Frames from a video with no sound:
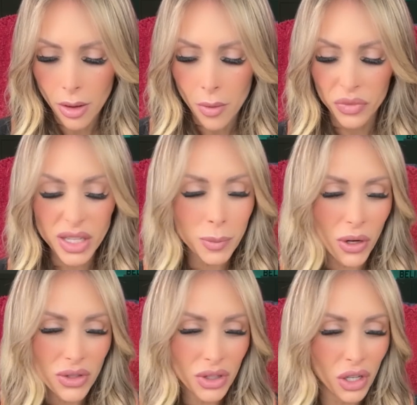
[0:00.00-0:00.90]
This
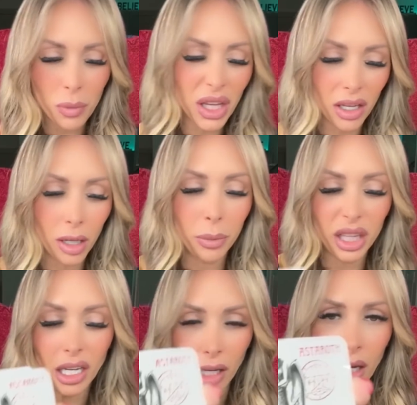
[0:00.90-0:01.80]
person could be a
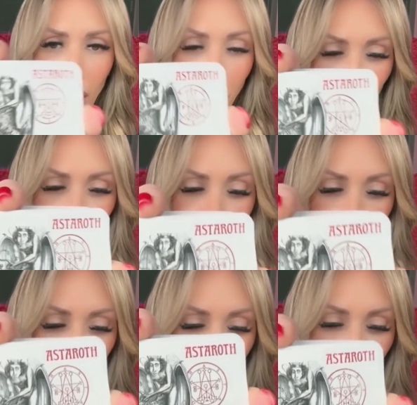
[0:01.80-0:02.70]
complete hypocrite.
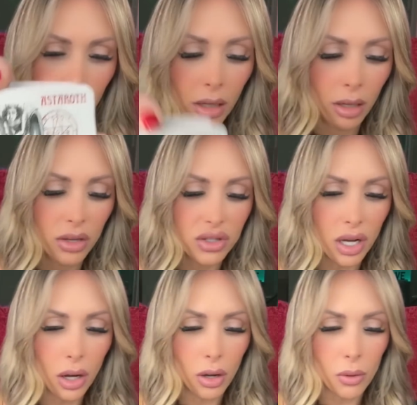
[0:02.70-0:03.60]

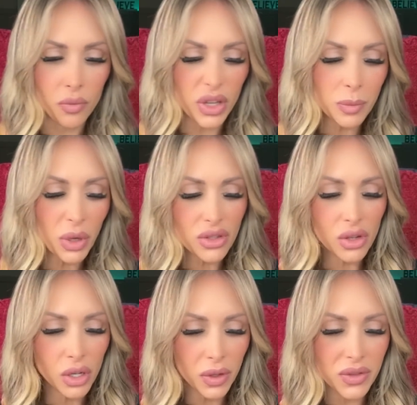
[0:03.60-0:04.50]
So this person
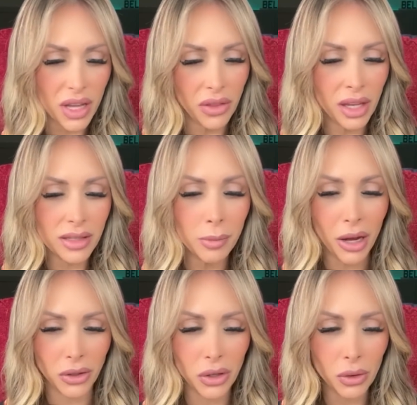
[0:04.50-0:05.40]
could have said things
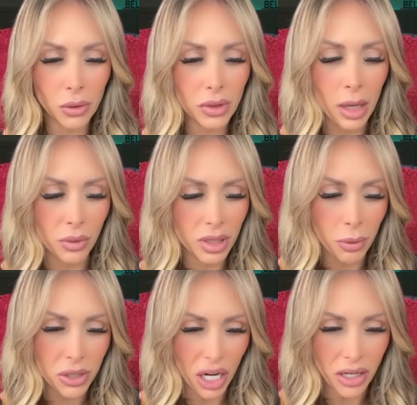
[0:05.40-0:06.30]
about you that was a
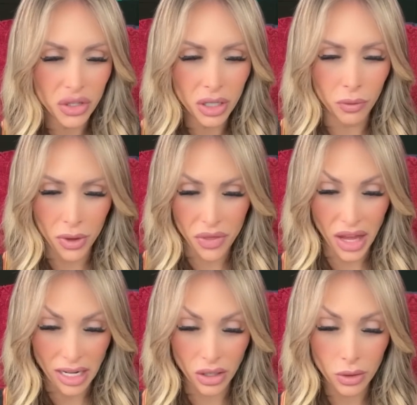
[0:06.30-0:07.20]
projection of what
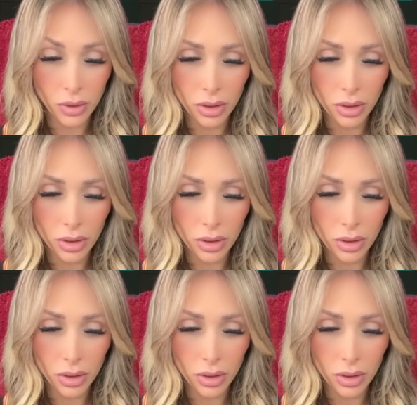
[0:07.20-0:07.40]
they do.